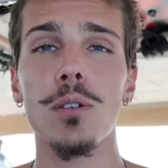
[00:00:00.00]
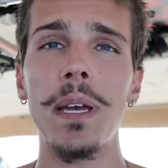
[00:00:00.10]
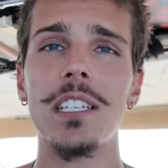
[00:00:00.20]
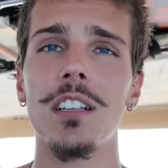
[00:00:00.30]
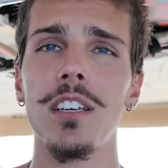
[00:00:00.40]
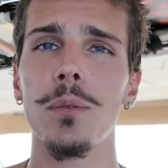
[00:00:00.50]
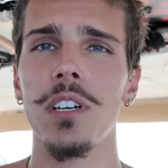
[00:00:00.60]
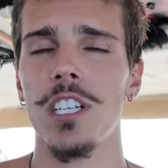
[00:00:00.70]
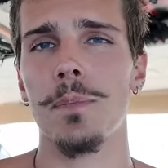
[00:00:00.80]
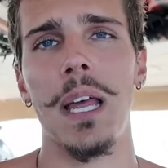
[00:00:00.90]
So basically, we're
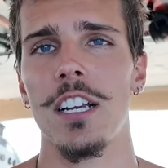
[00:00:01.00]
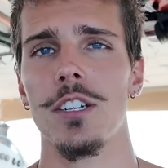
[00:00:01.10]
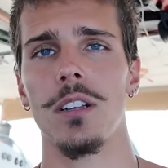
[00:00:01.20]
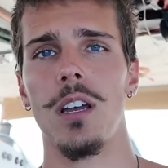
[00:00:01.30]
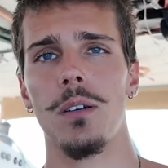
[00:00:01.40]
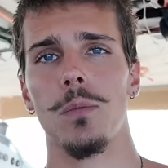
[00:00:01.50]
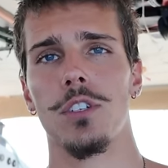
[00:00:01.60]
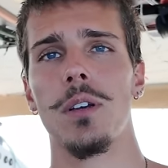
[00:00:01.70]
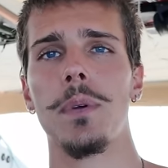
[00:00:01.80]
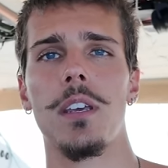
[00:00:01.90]
not splashing a lot. We're
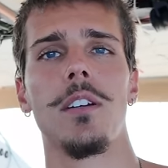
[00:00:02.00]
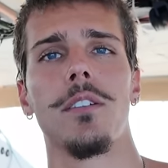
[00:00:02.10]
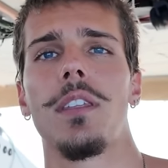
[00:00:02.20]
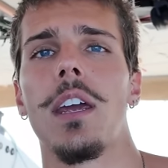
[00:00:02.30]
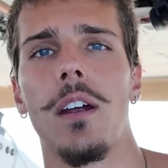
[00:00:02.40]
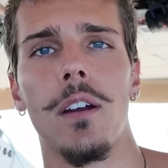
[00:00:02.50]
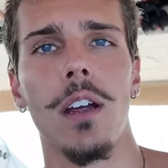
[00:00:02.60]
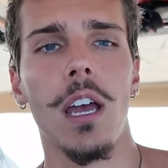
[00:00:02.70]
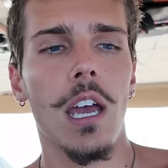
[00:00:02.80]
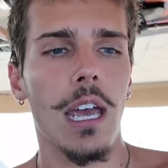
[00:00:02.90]
jumping here and there,
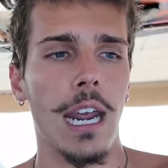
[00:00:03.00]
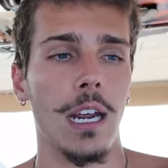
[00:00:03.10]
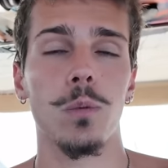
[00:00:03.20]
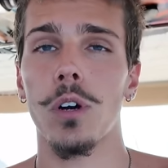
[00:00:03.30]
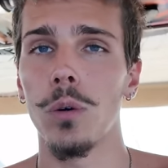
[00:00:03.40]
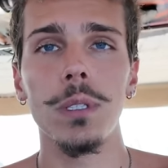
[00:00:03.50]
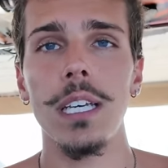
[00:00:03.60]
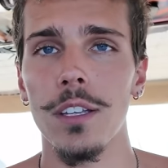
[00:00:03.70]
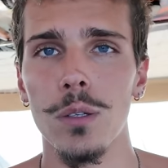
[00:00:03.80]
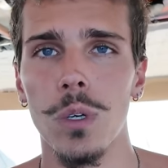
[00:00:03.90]
and we're
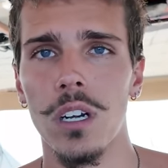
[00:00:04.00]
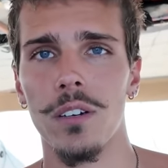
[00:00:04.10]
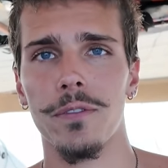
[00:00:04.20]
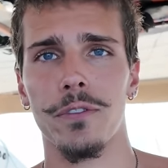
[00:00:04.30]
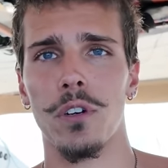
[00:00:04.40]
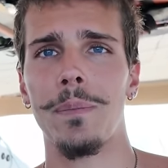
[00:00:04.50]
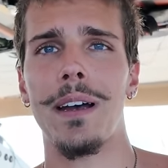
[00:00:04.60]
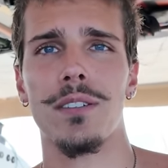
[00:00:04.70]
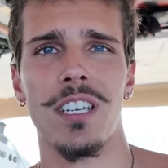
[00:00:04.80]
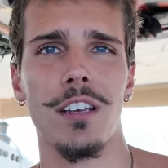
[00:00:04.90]
only in the water for
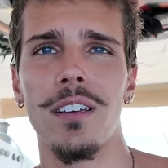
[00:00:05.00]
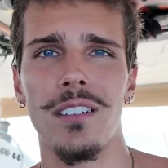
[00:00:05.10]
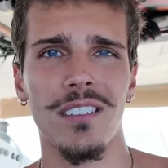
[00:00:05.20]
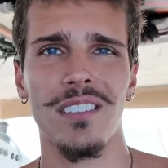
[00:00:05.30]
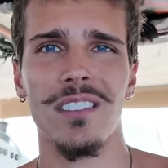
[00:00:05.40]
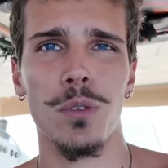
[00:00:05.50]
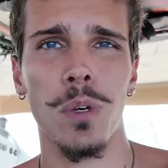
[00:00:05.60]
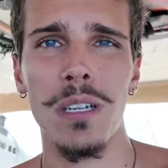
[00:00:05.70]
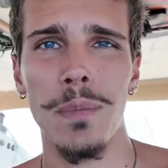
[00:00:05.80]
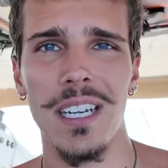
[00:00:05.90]
about 10,
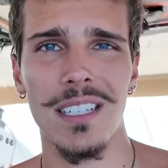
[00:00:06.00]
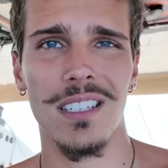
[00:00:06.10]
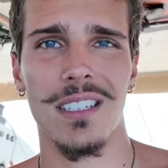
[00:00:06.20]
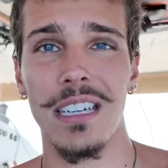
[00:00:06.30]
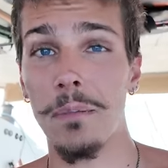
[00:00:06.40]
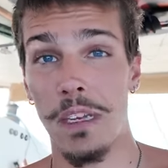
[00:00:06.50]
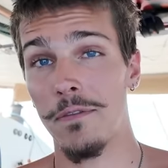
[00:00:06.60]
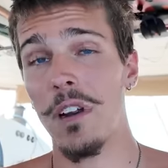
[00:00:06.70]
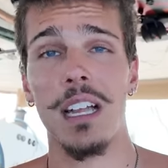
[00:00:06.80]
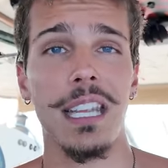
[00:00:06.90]
20 minutes,
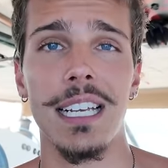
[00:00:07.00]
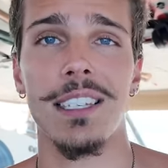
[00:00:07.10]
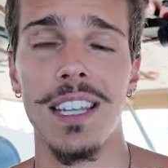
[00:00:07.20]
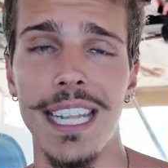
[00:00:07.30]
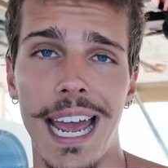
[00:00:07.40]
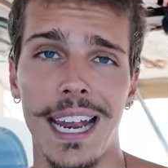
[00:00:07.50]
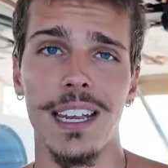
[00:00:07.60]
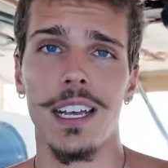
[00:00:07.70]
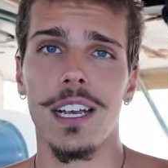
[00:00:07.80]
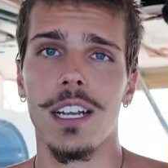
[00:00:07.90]
if not less than that.
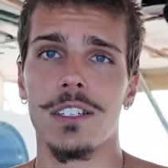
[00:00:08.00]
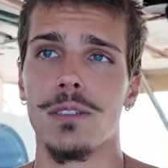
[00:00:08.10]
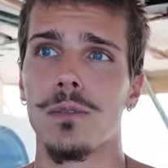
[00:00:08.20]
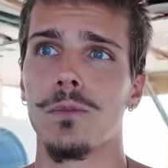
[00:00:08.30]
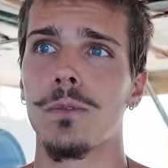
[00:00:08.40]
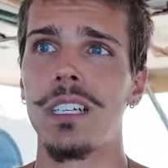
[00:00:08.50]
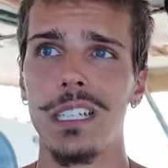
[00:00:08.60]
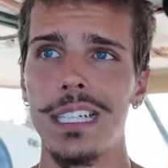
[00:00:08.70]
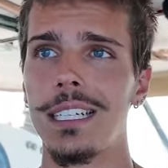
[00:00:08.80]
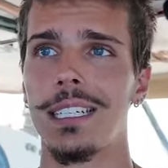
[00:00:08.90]
So
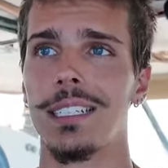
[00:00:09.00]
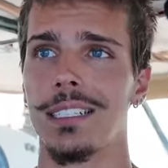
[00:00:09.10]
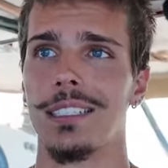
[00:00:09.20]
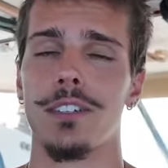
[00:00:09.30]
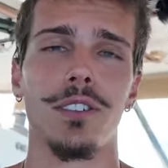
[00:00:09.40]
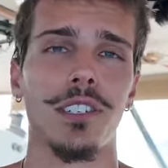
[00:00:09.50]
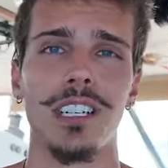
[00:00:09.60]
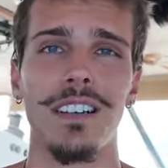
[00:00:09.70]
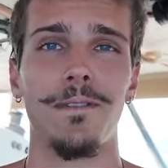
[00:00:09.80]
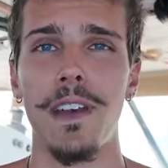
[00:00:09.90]
really, there's
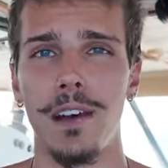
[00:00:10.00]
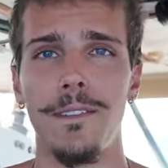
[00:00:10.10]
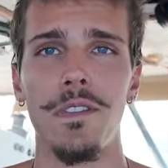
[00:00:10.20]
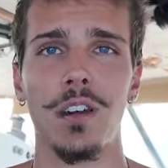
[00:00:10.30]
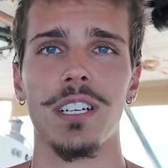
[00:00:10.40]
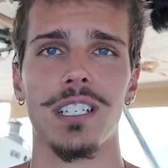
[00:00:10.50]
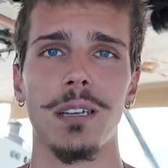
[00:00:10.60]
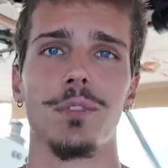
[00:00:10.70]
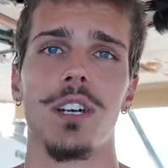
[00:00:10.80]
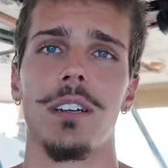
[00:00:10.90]
a very, very
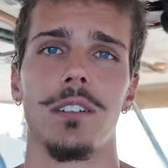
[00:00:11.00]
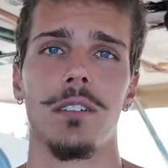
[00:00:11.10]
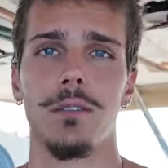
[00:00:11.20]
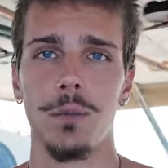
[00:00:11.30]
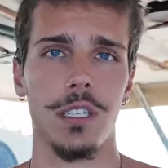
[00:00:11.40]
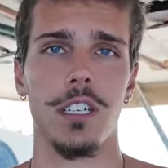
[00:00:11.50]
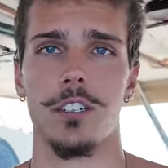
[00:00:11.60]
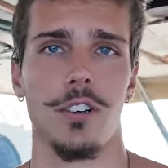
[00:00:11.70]
slim chance we'd see a